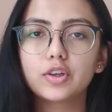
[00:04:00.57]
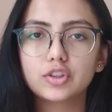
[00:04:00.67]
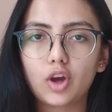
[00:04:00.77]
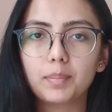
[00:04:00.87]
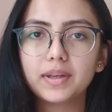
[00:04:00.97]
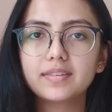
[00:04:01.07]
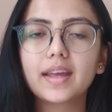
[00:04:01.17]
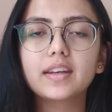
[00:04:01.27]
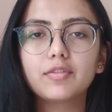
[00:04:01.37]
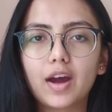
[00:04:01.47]
For topics
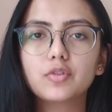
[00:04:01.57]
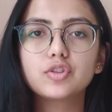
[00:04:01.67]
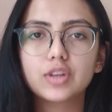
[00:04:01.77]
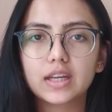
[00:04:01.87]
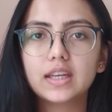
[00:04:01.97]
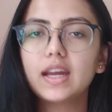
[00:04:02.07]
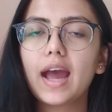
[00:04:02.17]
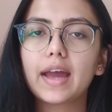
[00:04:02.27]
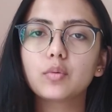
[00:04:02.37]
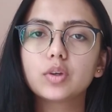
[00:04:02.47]
that I found tricky,
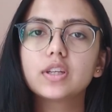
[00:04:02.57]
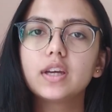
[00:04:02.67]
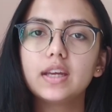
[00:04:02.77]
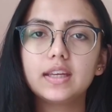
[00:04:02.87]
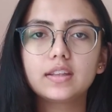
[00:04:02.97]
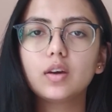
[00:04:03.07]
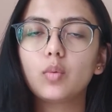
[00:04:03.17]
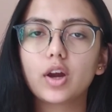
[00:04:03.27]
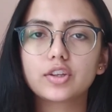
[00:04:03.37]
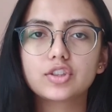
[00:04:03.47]
I would
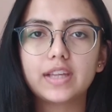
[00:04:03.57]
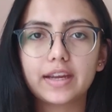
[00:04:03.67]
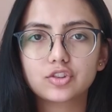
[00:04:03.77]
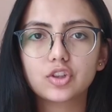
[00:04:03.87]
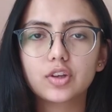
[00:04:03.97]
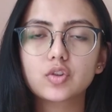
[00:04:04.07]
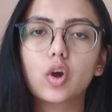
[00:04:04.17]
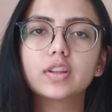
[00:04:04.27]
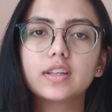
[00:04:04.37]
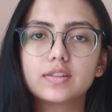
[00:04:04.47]
either watch lectures
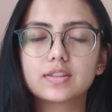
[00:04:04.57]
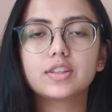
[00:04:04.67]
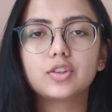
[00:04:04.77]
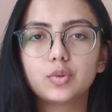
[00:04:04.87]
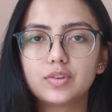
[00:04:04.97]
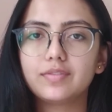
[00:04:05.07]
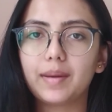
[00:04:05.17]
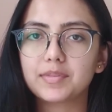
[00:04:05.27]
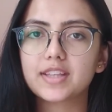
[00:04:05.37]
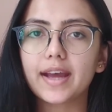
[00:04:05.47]
on the institute's
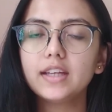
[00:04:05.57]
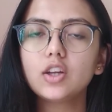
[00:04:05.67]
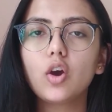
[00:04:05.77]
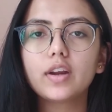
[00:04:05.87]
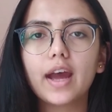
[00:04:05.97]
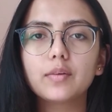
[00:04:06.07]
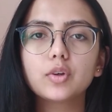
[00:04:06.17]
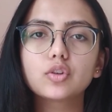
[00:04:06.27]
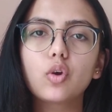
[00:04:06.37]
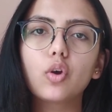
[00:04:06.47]
website or I
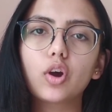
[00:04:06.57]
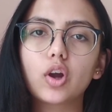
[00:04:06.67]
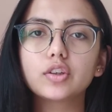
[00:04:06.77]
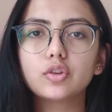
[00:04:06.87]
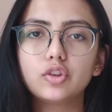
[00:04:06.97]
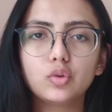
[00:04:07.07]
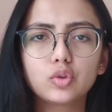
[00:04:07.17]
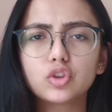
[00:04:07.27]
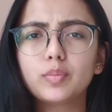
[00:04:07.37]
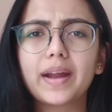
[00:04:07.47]
would go on to
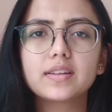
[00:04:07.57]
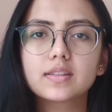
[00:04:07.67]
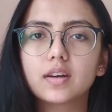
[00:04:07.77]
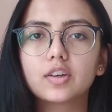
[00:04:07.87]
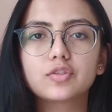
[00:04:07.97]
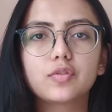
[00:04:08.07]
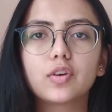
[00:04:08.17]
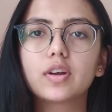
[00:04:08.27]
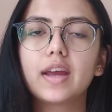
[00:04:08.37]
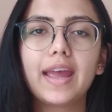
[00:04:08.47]
YouTube and search
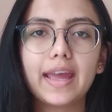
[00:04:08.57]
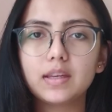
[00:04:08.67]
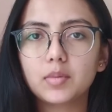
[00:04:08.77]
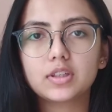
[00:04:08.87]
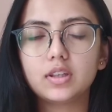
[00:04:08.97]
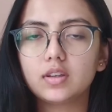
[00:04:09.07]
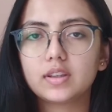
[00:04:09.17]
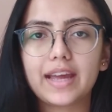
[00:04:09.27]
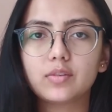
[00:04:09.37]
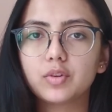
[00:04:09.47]
for any
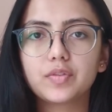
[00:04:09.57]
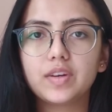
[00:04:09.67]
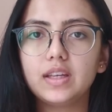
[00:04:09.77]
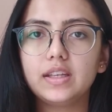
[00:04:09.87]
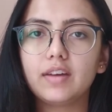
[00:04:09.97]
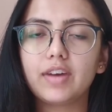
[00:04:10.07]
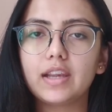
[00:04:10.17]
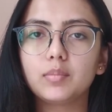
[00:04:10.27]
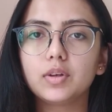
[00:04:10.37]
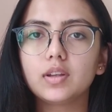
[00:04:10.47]
material that was freely
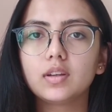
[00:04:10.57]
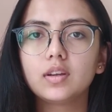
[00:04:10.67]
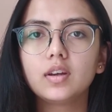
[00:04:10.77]
available.